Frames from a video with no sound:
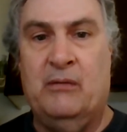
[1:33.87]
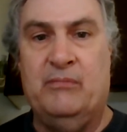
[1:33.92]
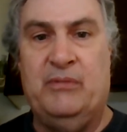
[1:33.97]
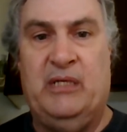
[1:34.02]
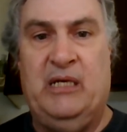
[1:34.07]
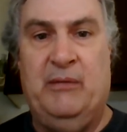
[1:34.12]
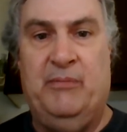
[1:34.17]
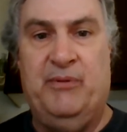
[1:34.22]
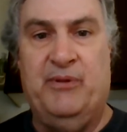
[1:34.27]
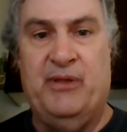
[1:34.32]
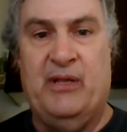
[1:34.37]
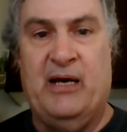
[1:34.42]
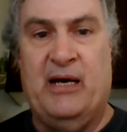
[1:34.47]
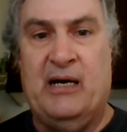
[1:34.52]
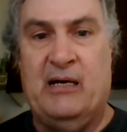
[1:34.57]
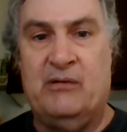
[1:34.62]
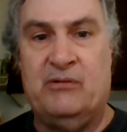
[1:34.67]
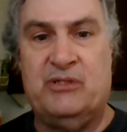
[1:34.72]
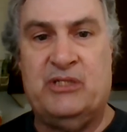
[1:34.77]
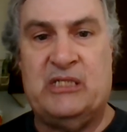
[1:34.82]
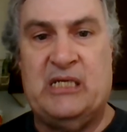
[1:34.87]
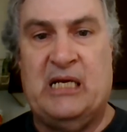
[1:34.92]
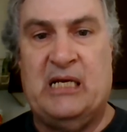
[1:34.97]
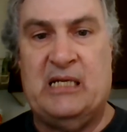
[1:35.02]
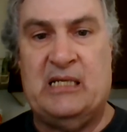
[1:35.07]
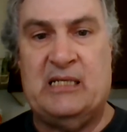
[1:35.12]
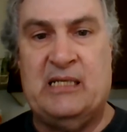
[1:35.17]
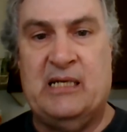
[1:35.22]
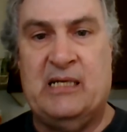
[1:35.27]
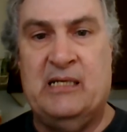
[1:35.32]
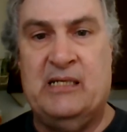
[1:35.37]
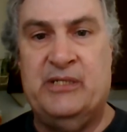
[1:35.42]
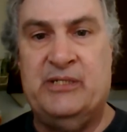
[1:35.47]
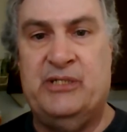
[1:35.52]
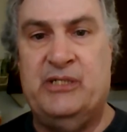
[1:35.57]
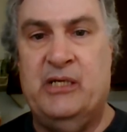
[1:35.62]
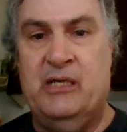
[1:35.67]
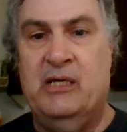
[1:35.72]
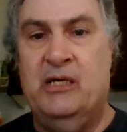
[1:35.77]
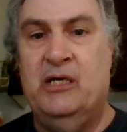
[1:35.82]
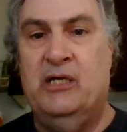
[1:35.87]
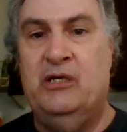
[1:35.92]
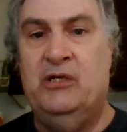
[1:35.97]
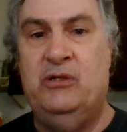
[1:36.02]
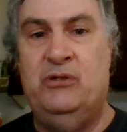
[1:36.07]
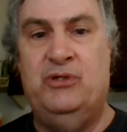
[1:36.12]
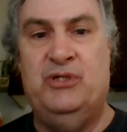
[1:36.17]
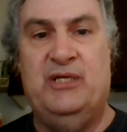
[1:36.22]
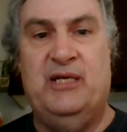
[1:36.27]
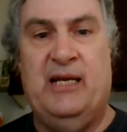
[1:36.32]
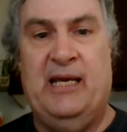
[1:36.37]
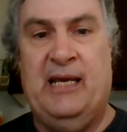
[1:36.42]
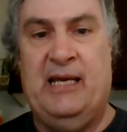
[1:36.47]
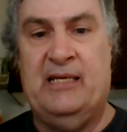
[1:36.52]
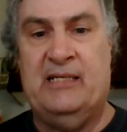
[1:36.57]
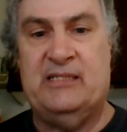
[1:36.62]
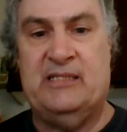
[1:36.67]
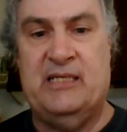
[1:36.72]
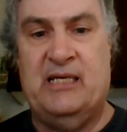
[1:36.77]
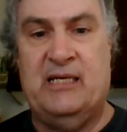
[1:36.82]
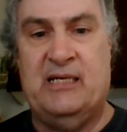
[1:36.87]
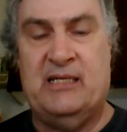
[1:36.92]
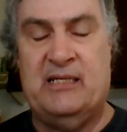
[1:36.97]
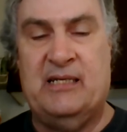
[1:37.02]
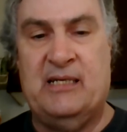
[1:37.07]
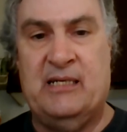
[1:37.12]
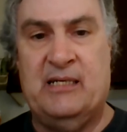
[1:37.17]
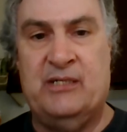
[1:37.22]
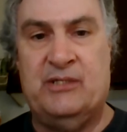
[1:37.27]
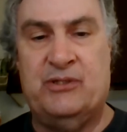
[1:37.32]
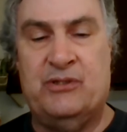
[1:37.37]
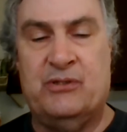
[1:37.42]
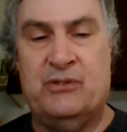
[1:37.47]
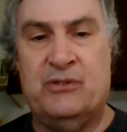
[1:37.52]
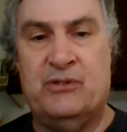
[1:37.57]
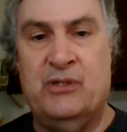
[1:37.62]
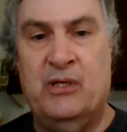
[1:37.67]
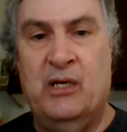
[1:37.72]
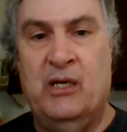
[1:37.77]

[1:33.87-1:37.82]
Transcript: keeping the house sanitized, using hand sanitizers,